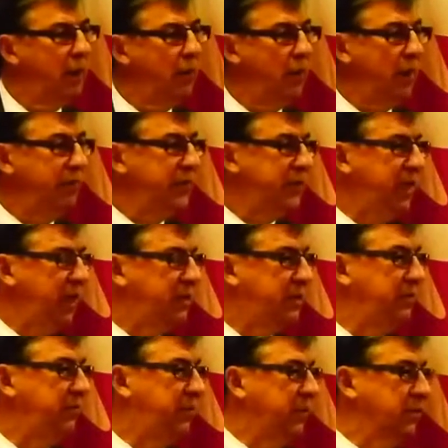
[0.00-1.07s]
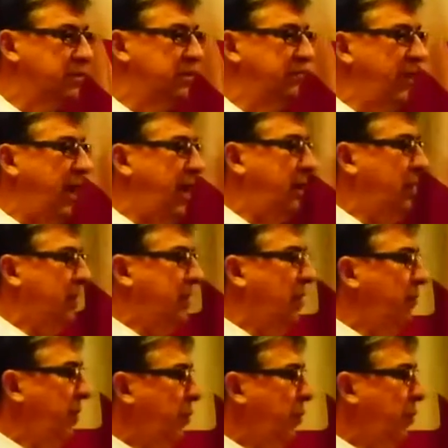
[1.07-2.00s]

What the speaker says: Well, if you take 2/3 of that, tell me